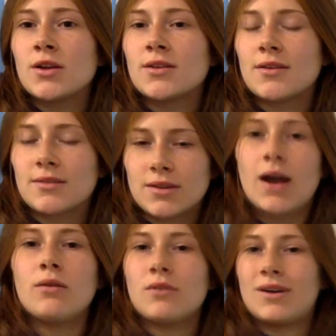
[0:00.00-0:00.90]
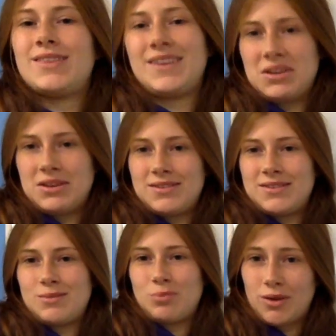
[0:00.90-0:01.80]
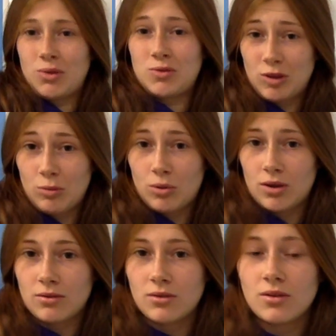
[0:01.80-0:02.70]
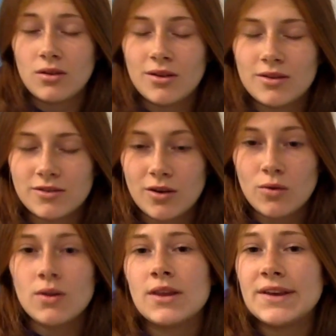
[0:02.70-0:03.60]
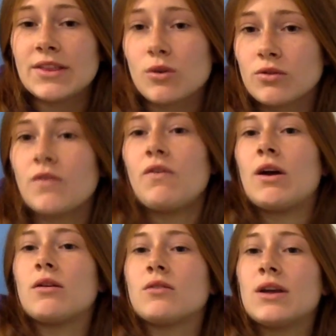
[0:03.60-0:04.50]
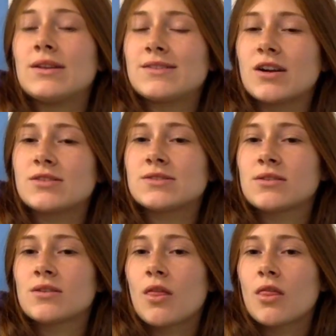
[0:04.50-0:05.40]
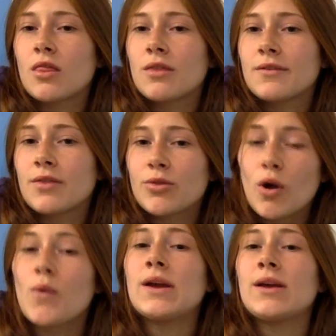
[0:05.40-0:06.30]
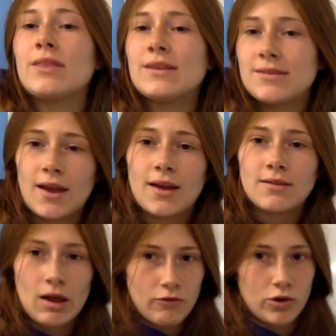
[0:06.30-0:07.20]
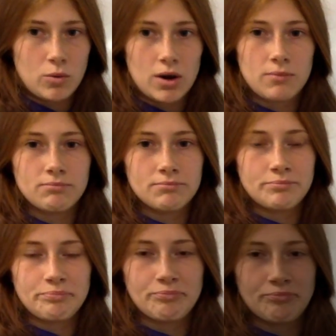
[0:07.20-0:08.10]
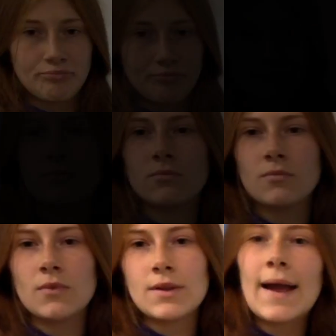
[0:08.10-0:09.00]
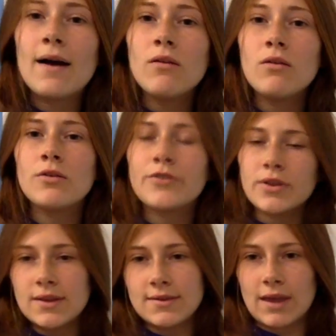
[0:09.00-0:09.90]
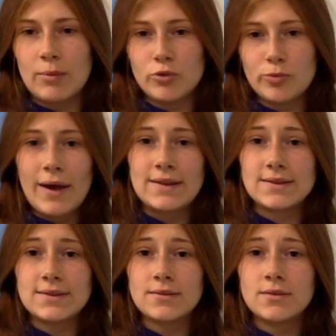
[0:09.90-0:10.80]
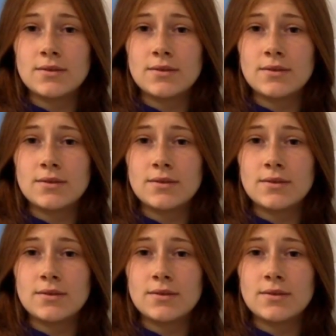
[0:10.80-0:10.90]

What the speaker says: does not want the kid to play in the sand pit, so he throws a fit and starts throwing the sand everywhere. Now for the escape response.